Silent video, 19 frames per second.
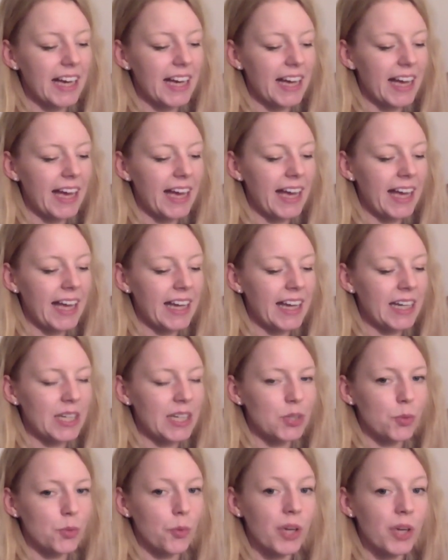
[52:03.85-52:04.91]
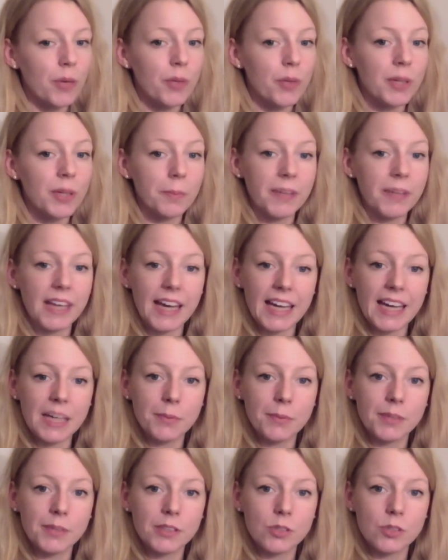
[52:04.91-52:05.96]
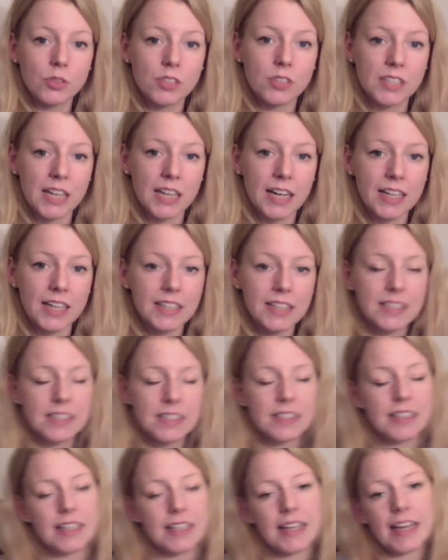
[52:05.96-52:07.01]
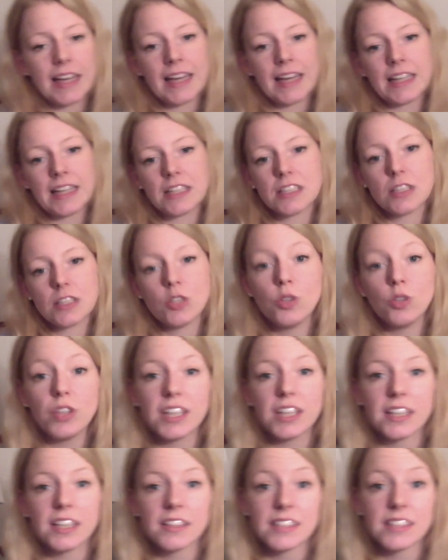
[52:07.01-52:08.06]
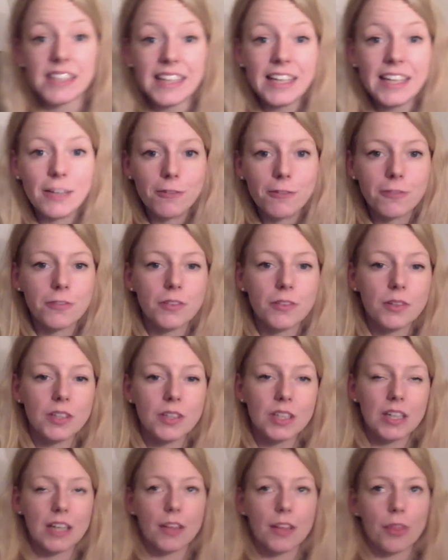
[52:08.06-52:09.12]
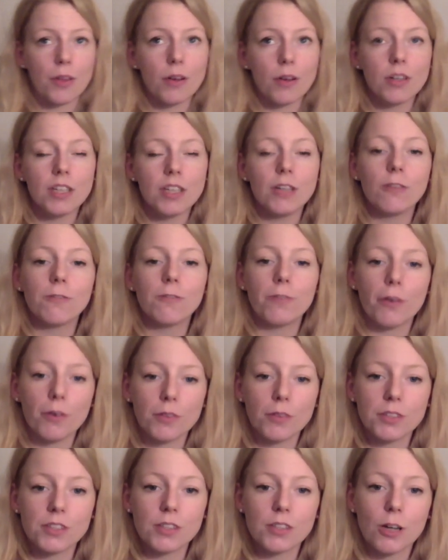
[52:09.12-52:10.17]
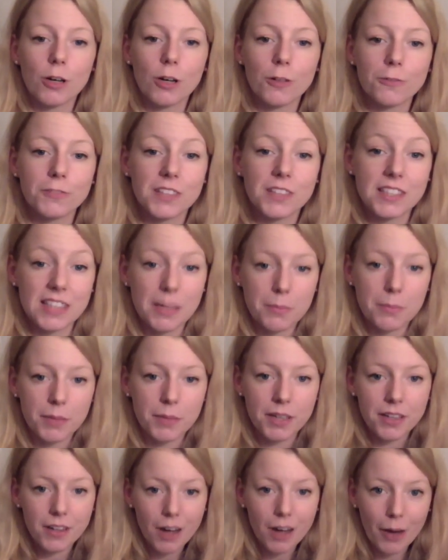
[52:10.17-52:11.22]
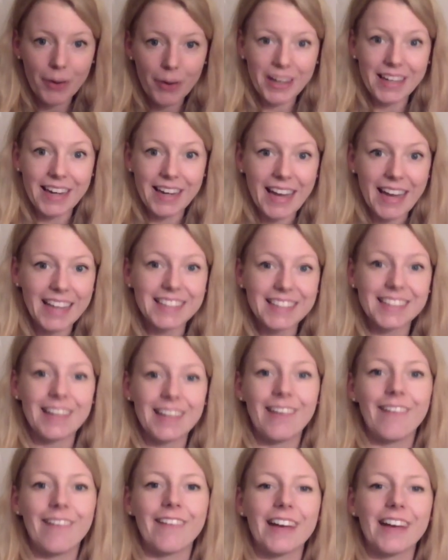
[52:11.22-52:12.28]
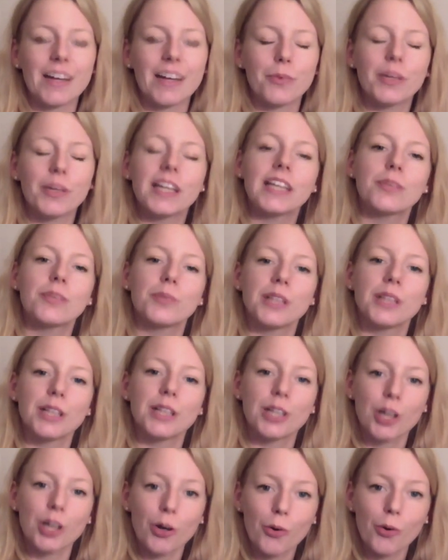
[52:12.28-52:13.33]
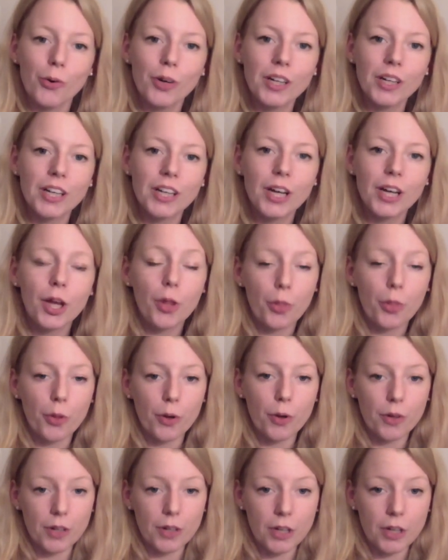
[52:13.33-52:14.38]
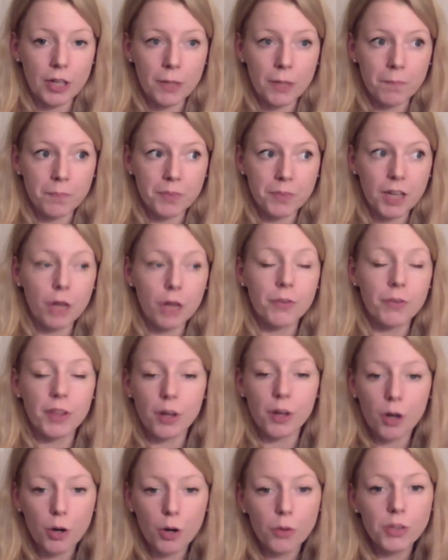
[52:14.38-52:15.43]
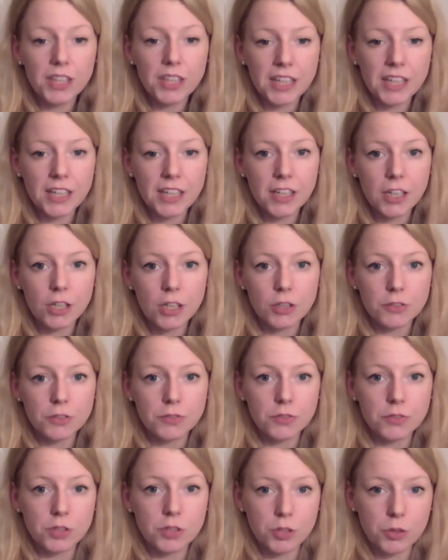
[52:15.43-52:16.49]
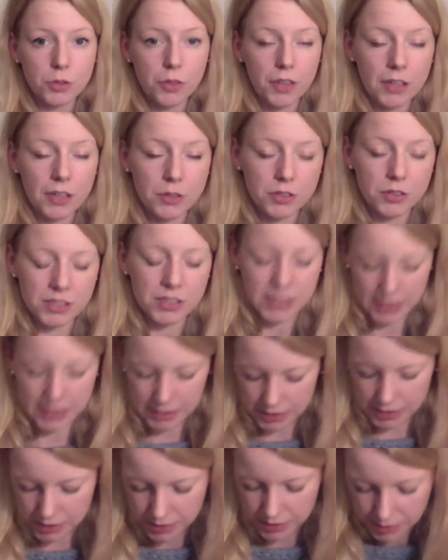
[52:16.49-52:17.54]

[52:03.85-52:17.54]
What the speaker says: and we will be able to start at New Year's Eve, 31st of December, our next Along, and it will go over the whole year of 2000 and...